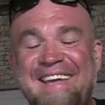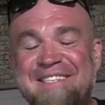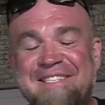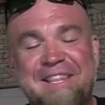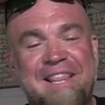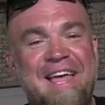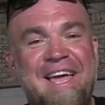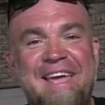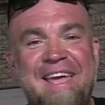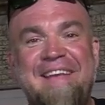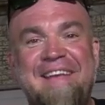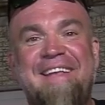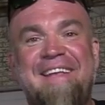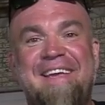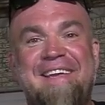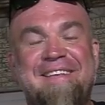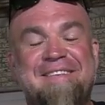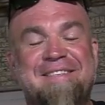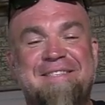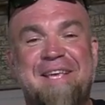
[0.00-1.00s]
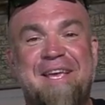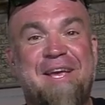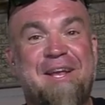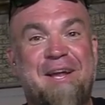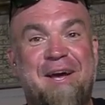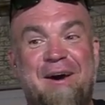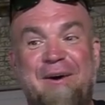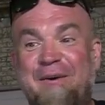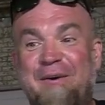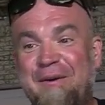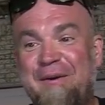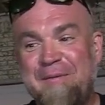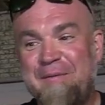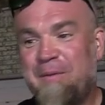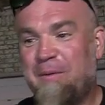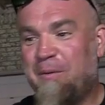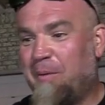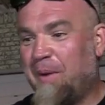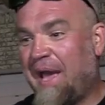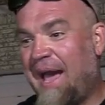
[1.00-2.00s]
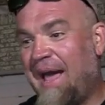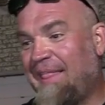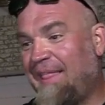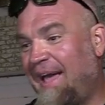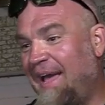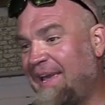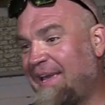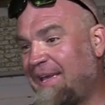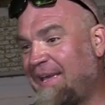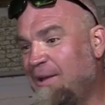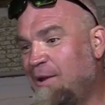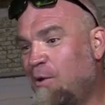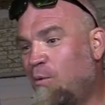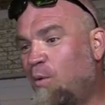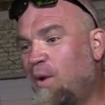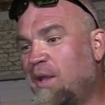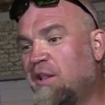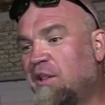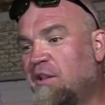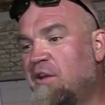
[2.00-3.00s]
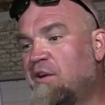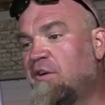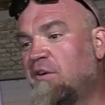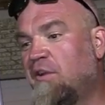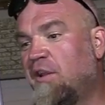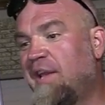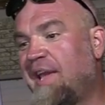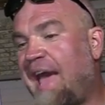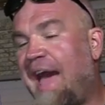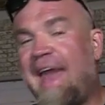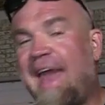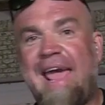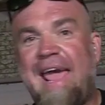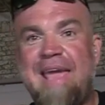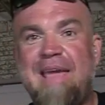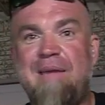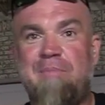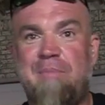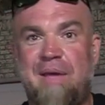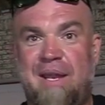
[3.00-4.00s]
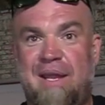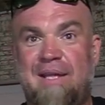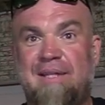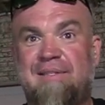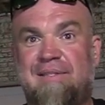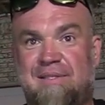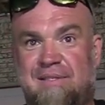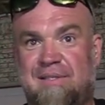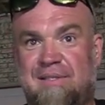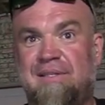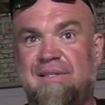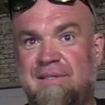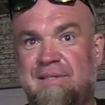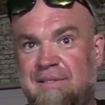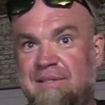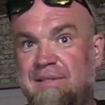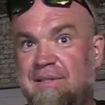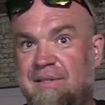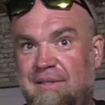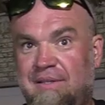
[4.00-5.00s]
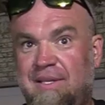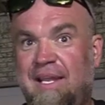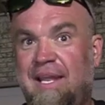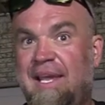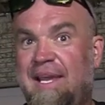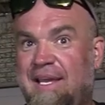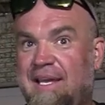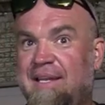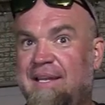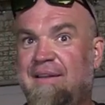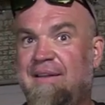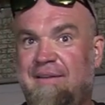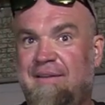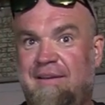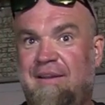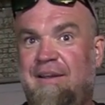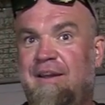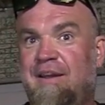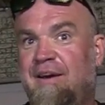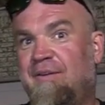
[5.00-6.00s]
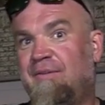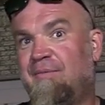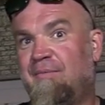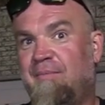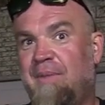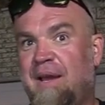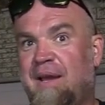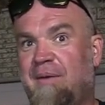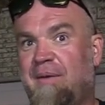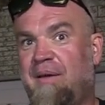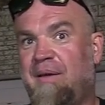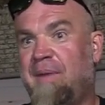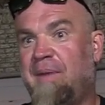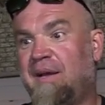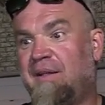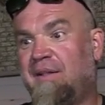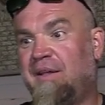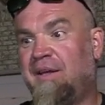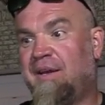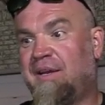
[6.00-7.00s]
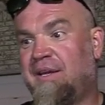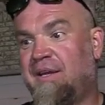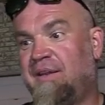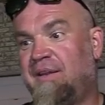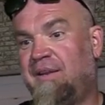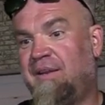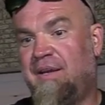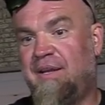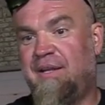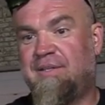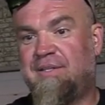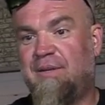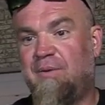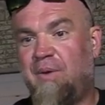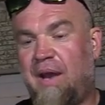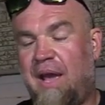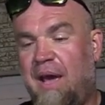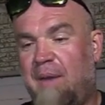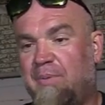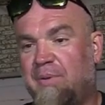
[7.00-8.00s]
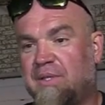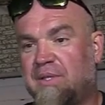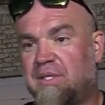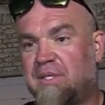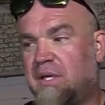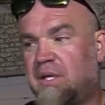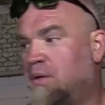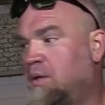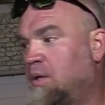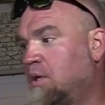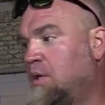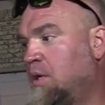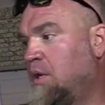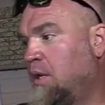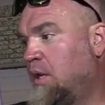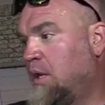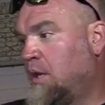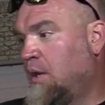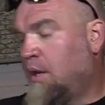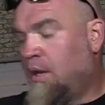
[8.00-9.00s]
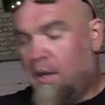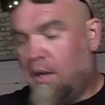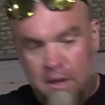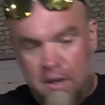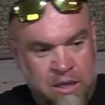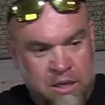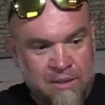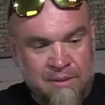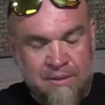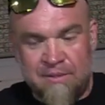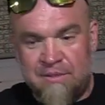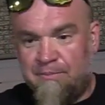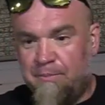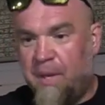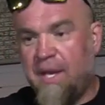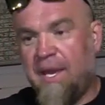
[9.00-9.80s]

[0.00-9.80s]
he's late. He's you know yeah, we got like up. we literally got eight minutes that he can you know make a make a lick and, and see what happens. So,